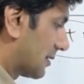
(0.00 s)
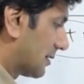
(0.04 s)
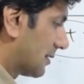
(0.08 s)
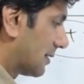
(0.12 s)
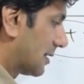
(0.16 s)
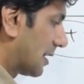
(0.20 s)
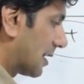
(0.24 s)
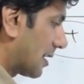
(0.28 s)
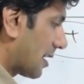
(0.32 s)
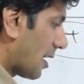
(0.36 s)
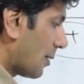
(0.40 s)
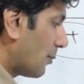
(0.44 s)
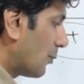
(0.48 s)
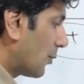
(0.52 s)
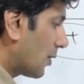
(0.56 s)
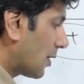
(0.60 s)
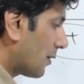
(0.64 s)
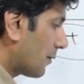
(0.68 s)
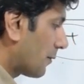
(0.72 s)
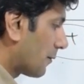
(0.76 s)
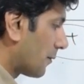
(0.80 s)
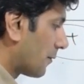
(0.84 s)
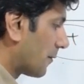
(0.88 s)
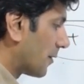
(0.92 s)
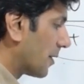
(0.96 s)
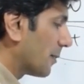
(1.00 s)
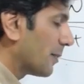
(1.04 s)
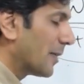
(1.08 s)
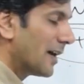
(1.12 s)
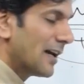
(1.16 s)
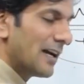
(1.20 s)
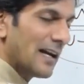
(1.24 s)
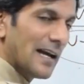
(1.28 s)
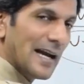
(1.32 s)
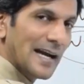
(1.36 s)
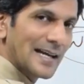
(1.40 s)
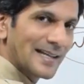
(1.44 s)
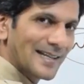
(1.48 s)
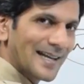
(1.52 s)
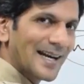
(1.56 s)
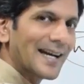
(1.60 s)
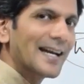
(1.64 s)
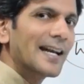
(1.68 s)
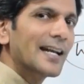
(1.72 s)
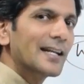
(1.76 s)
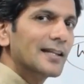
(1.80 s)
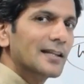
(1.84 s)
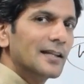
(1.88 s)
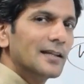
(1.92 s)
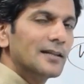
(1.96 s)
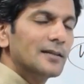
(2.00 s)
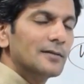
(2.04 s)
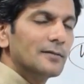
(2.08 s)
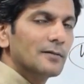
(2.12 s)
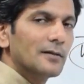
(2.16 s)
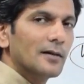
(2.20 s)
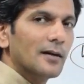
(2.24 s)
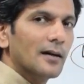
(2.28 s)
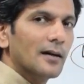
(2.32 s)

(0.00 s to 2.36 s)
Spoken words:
the number of women attending the